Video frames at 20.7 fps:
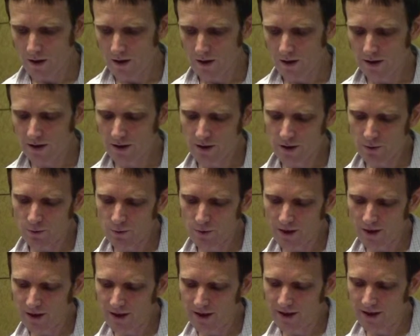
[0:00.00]
And so
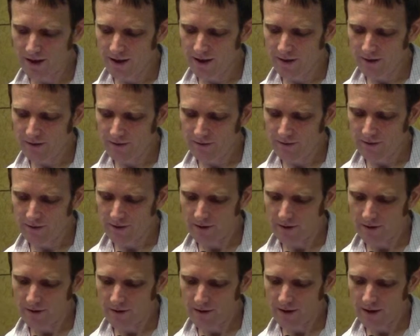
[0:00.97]
one of the
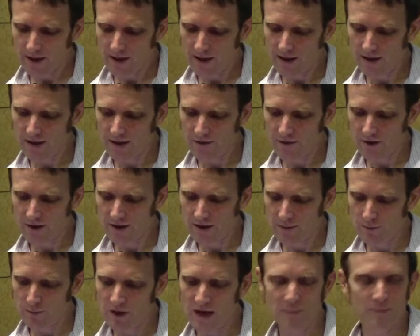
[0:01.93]
kinds of things
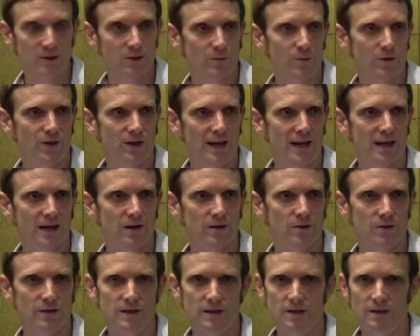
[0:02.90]
I'm grappling with
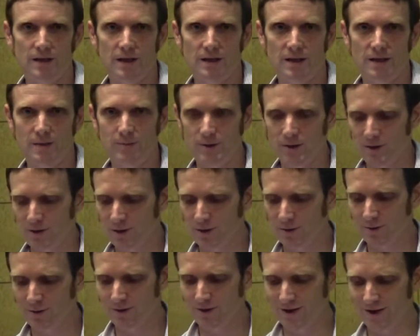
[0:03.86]
now and coming to
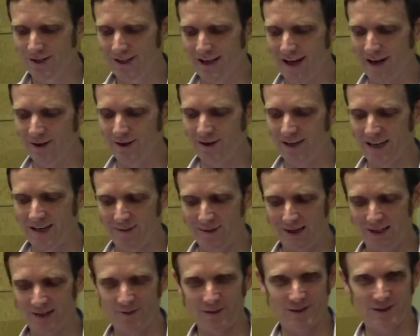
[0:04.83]
terms with this, how to take my
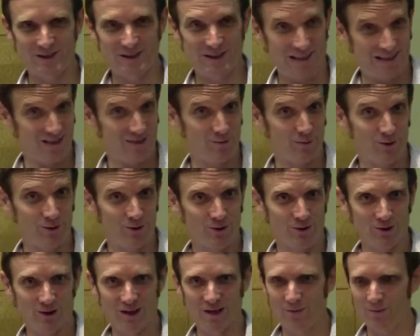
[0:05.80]
experience at the
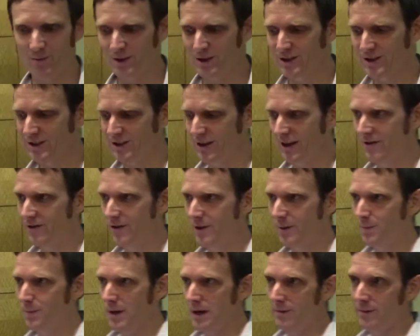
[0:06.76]
Exploratorium, which you have
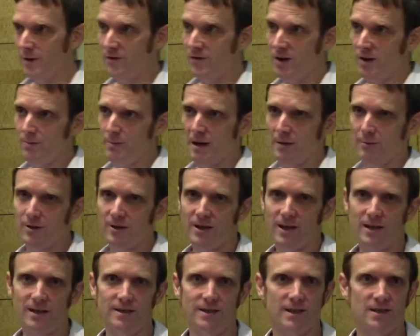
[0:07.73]
a very public
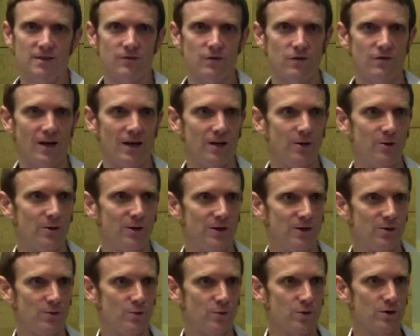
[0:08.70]
context for evaluating
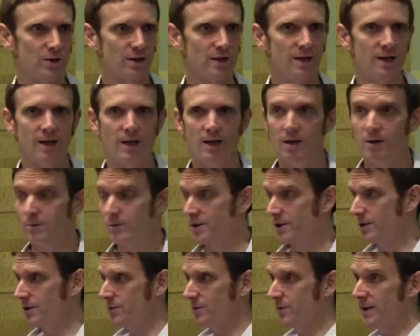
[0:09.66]
your work, whereas
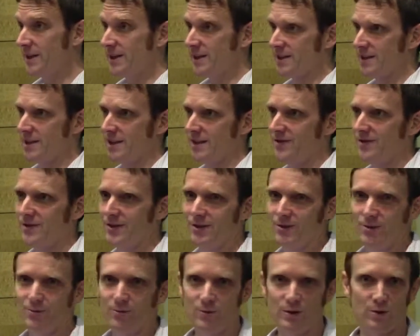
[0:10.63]
the new media stuff,
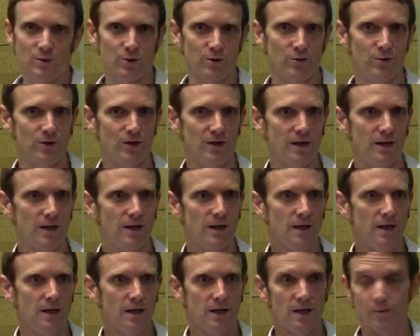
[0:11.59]
we work with it
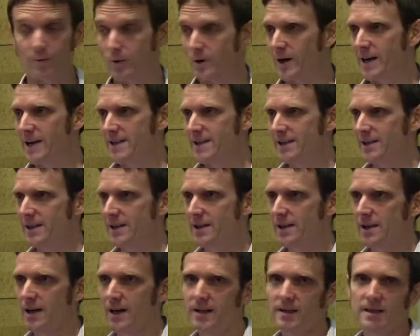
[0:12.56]
in a more
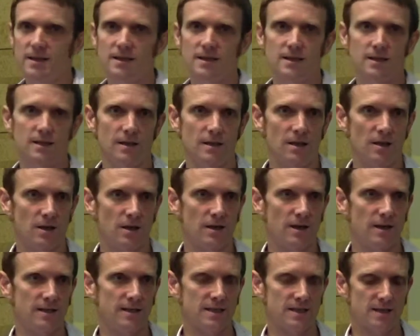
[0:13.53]
isolated context, in a
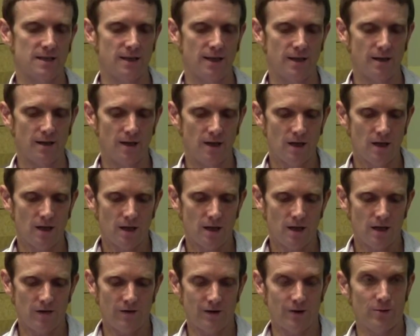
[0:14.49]
context that
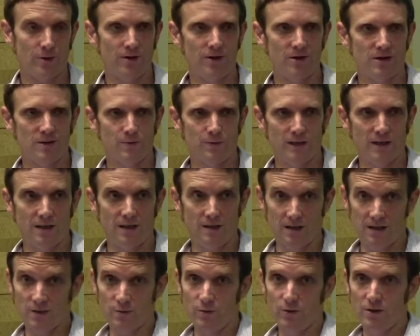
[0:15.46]
if I try to explain
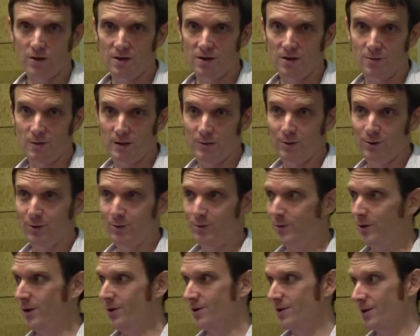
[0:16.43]
this work to people
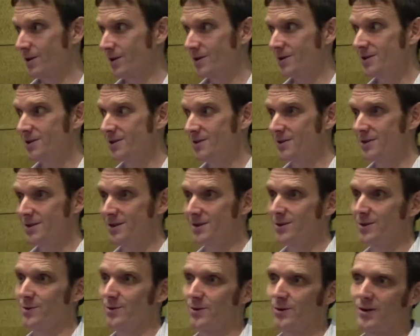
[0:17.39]
who aren't art students
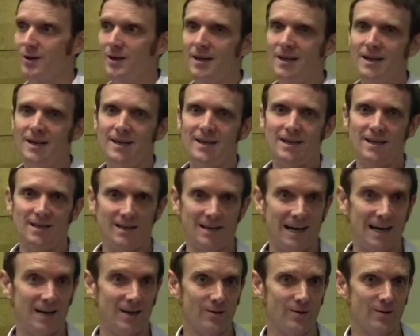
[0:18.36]
or in
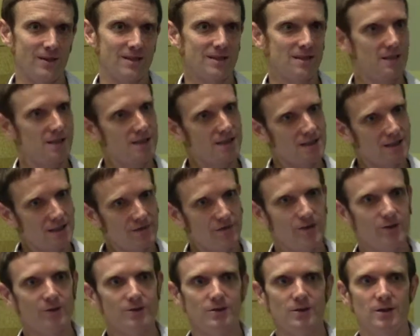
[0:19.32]
galleries, it's
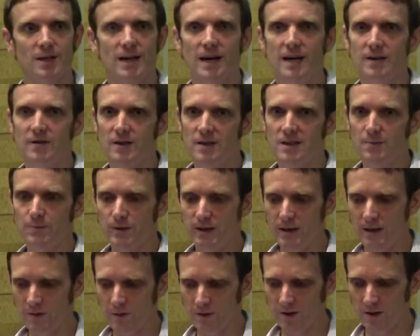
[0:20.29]
difficult to kind of
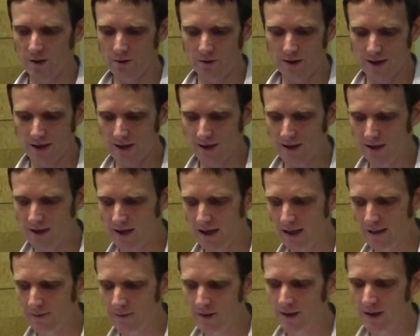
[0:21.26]
explain what's going on at
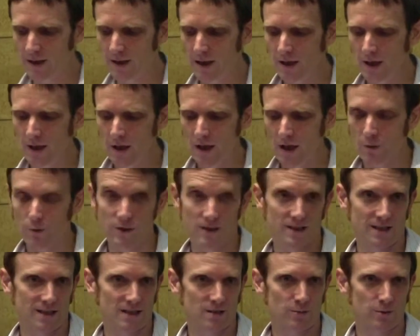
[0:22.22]
times.
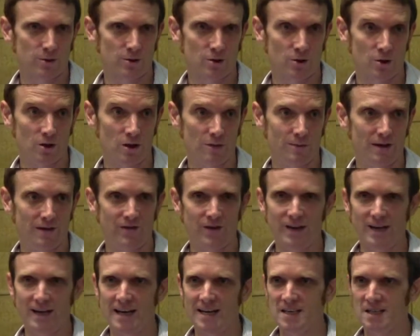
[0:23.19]
Whereas at the Exploratorium,
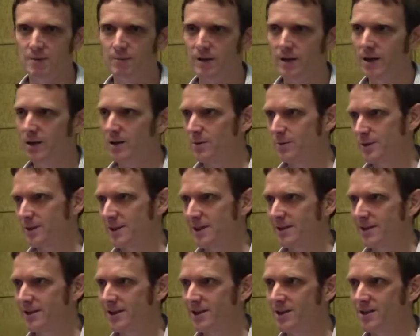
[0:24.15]
everything has to be
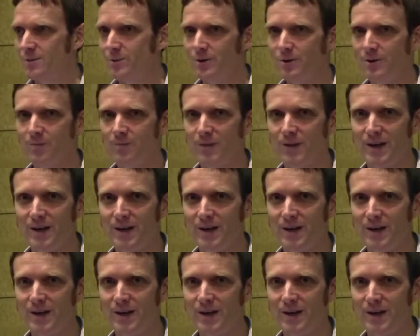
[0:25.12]
100% legible.